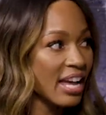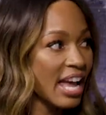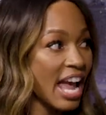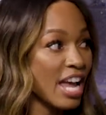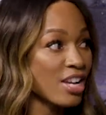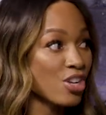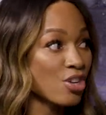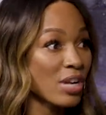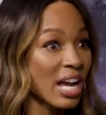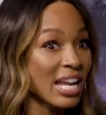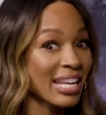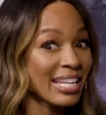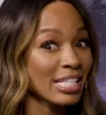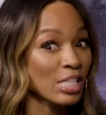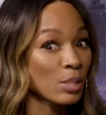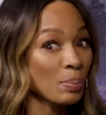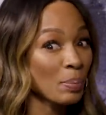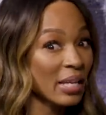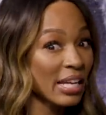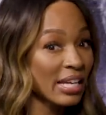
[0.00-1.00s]
and you're not
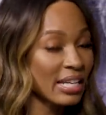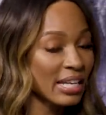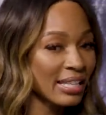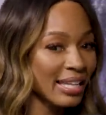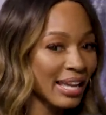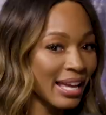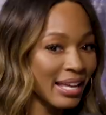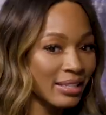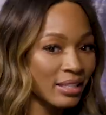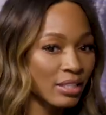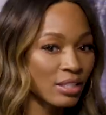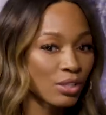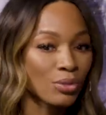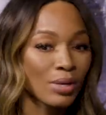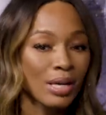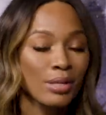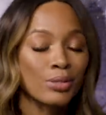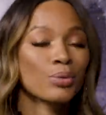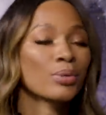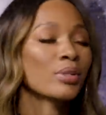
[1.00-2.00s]
explaining that, then you're
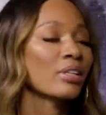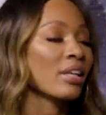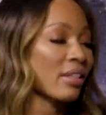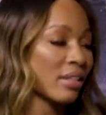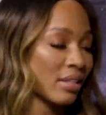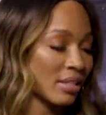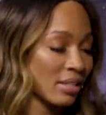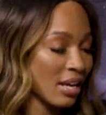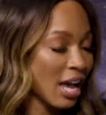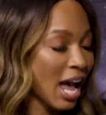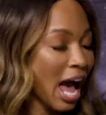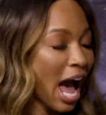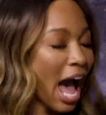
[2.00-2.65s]
not doing nothing.